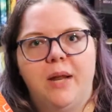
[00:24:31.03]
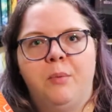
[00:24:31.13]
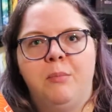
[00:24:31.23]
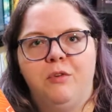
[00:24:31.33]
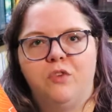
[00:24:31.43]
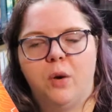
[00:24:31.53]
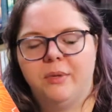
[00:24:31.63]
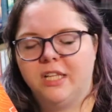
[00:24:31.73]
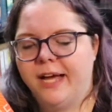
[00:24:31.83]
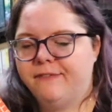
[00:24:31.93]
and we moved on
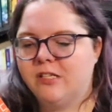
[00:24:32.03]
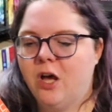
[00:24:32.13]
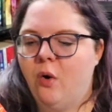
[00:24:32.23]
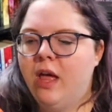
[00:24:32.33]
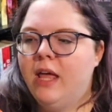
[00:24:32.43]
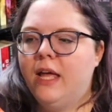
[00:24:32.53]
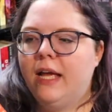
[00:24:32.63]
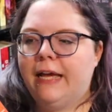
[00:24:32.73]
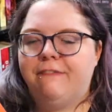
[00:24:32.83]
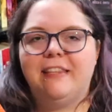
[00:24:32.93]
with life. So
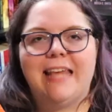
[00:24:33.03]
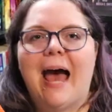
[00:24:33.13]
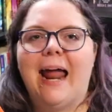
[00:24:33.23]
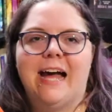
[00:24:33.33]
if that